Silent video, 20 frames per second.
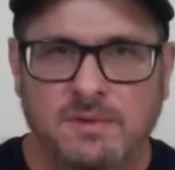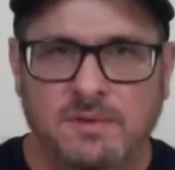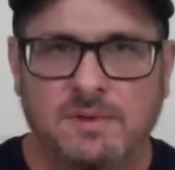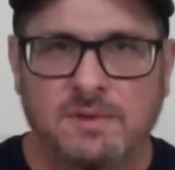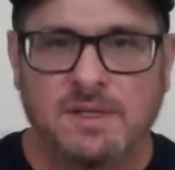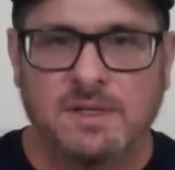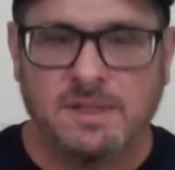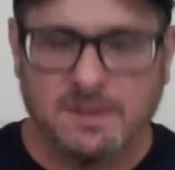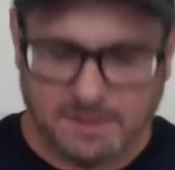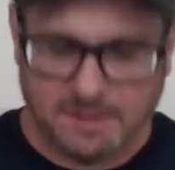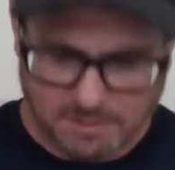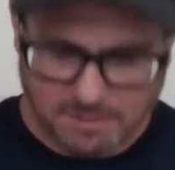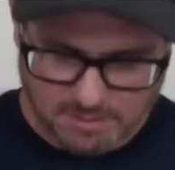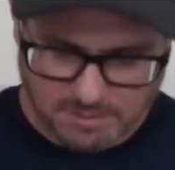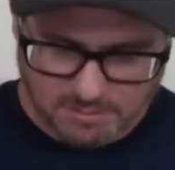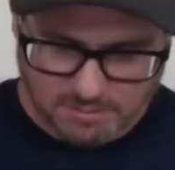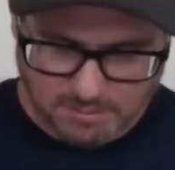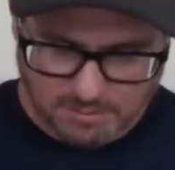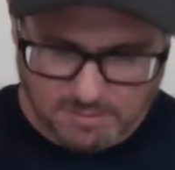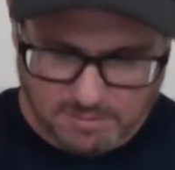these
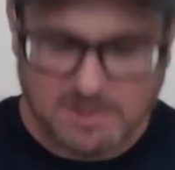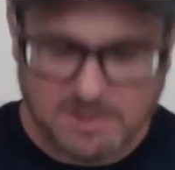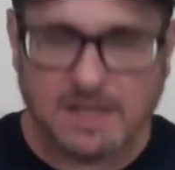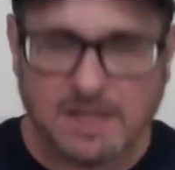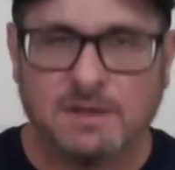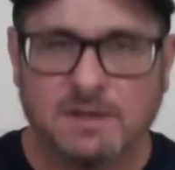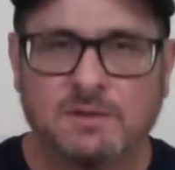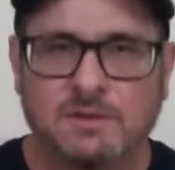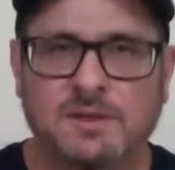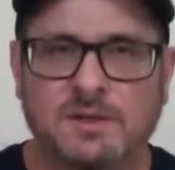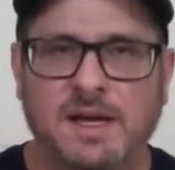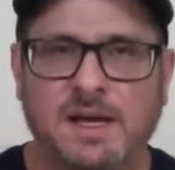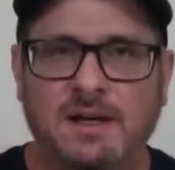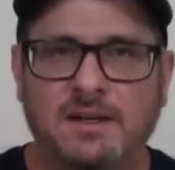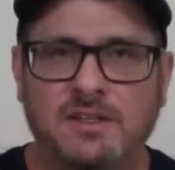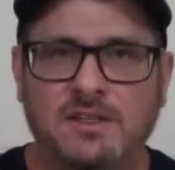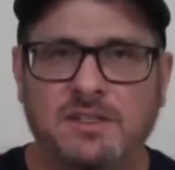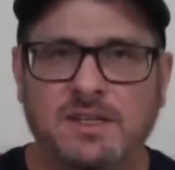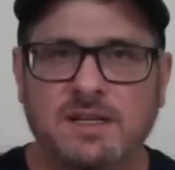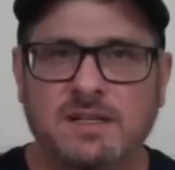technical data
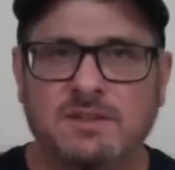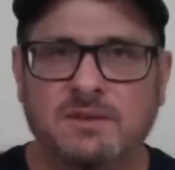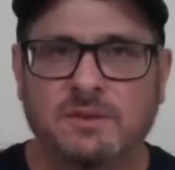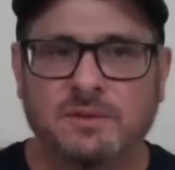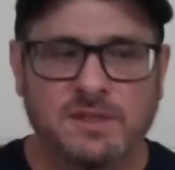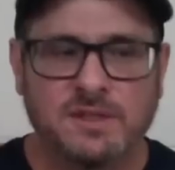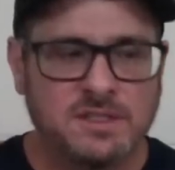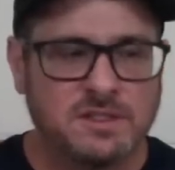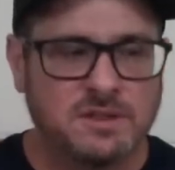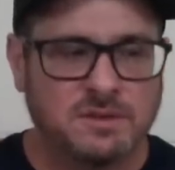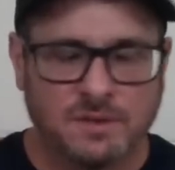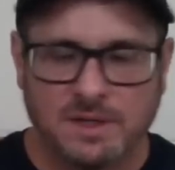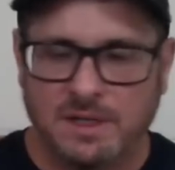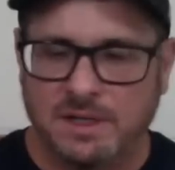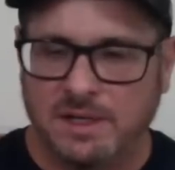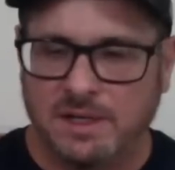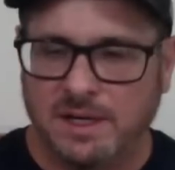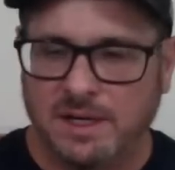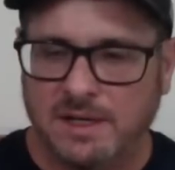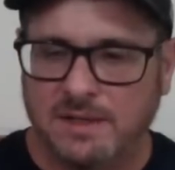sheets on these three
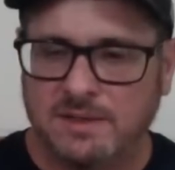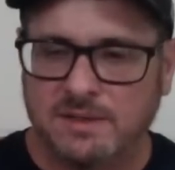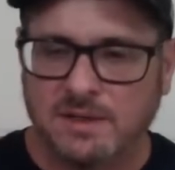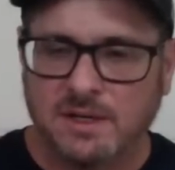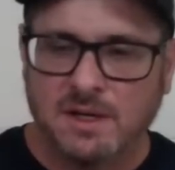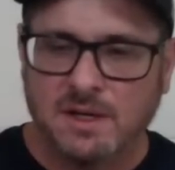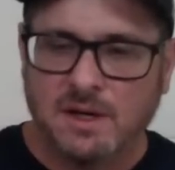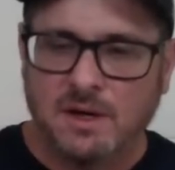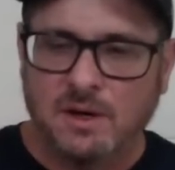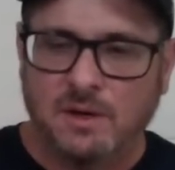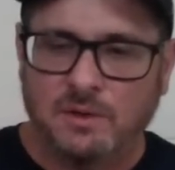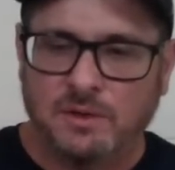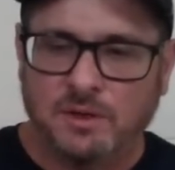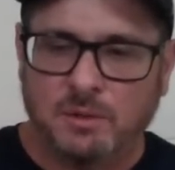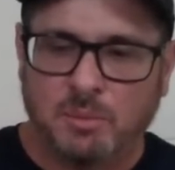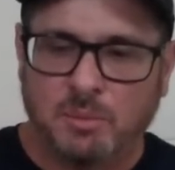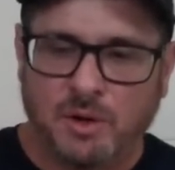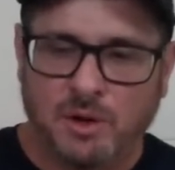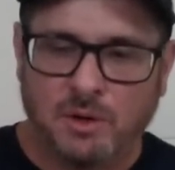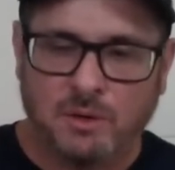guns, on the
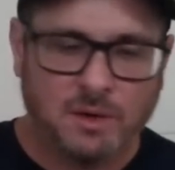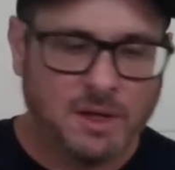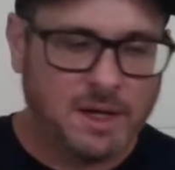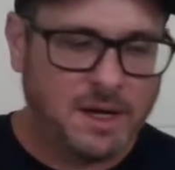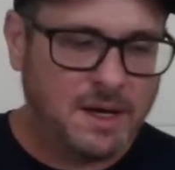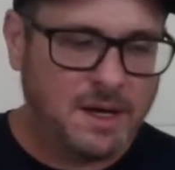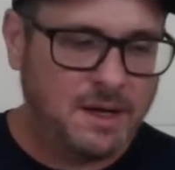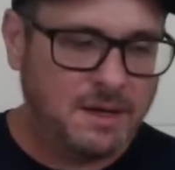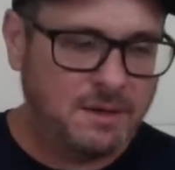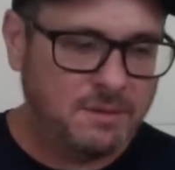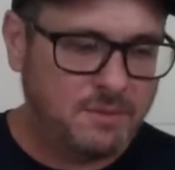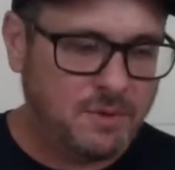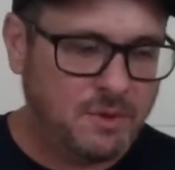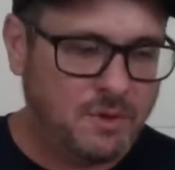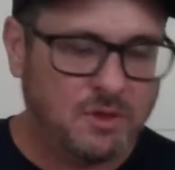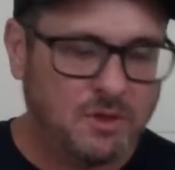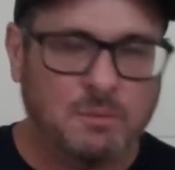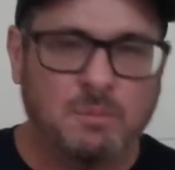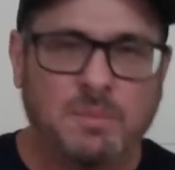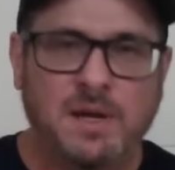ProLite,
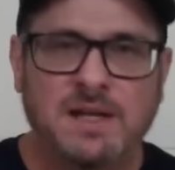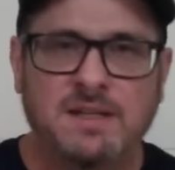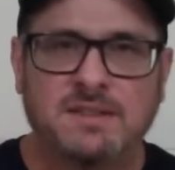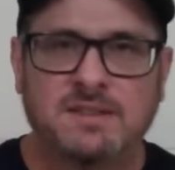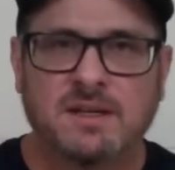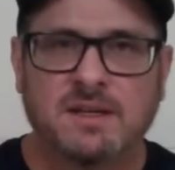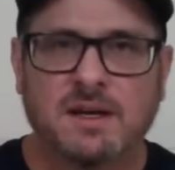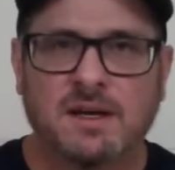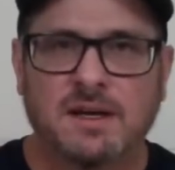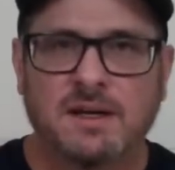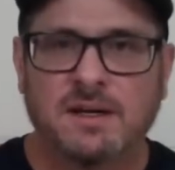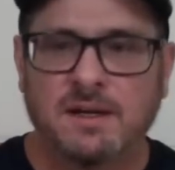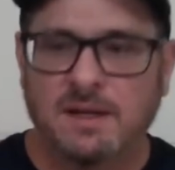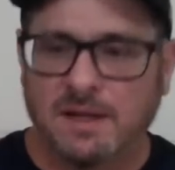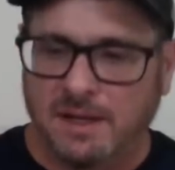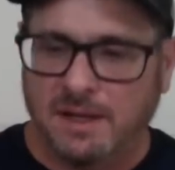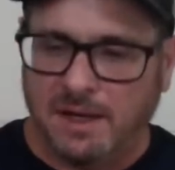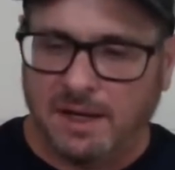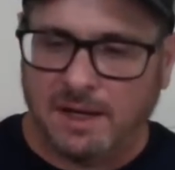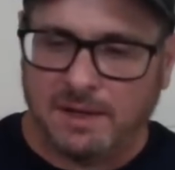on the base gun,
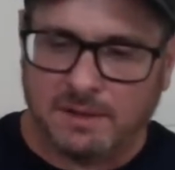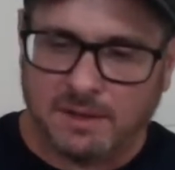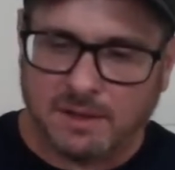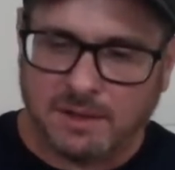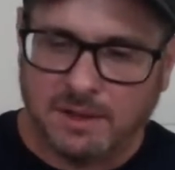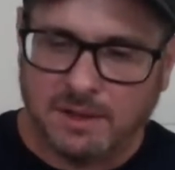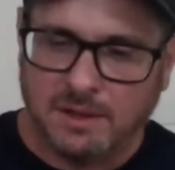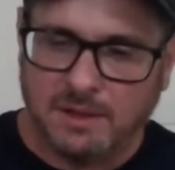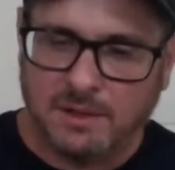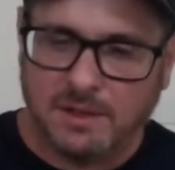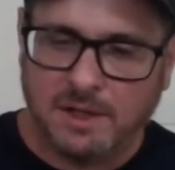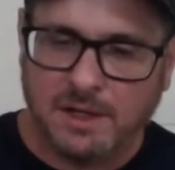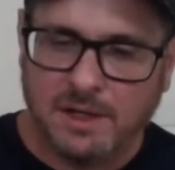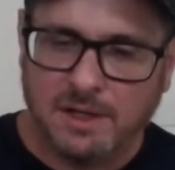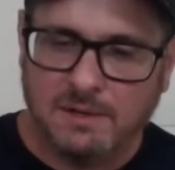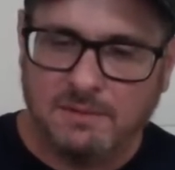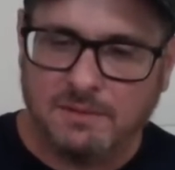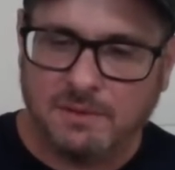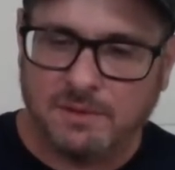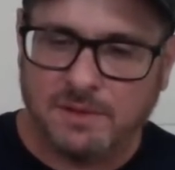and the clear
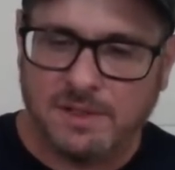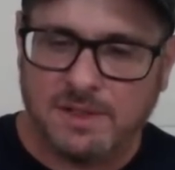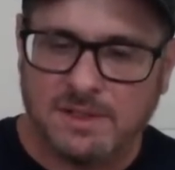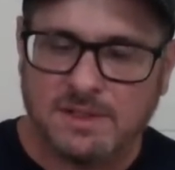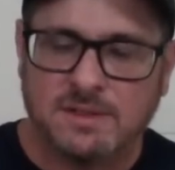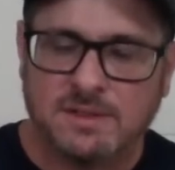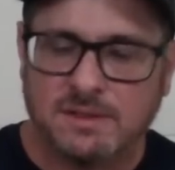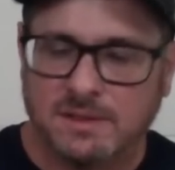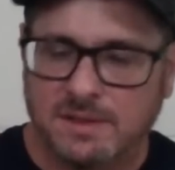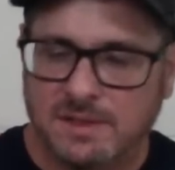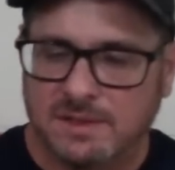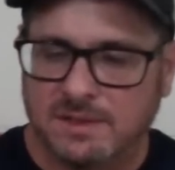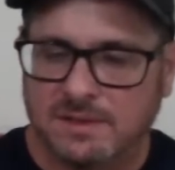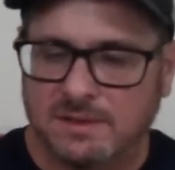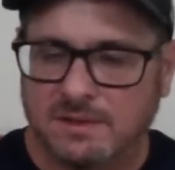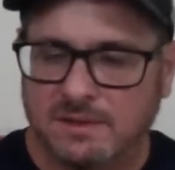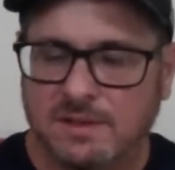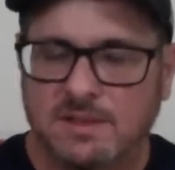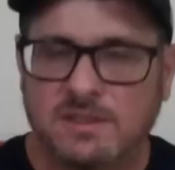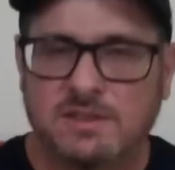gun for these
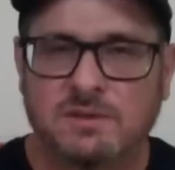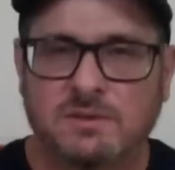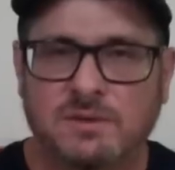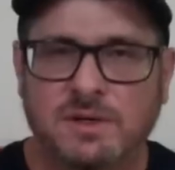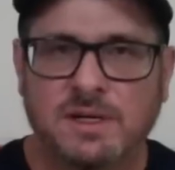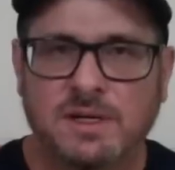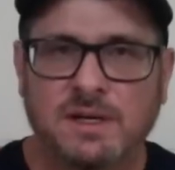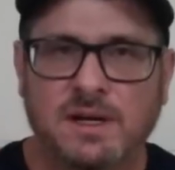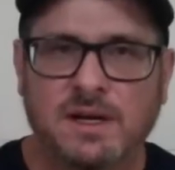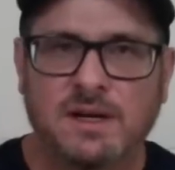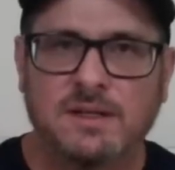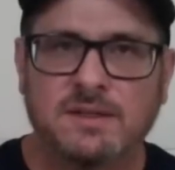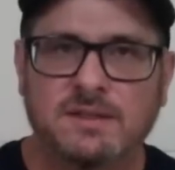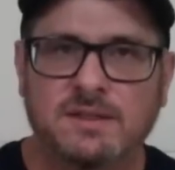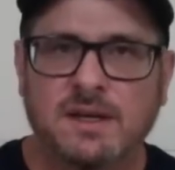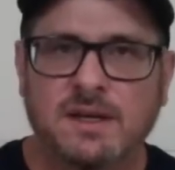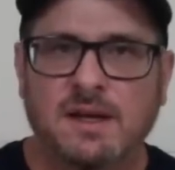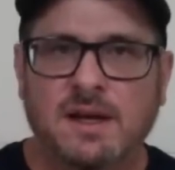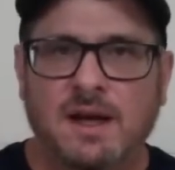these these three guns.